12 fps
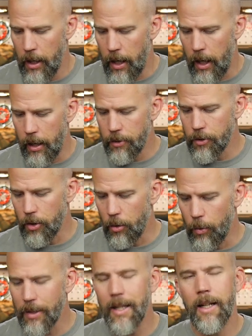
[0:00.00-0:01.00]
Uh, so
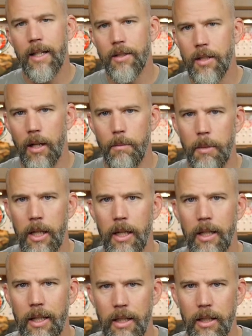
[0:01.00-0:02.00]
what that ends up
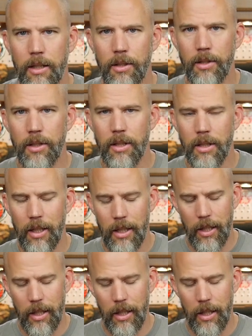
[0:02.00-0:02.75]
being is,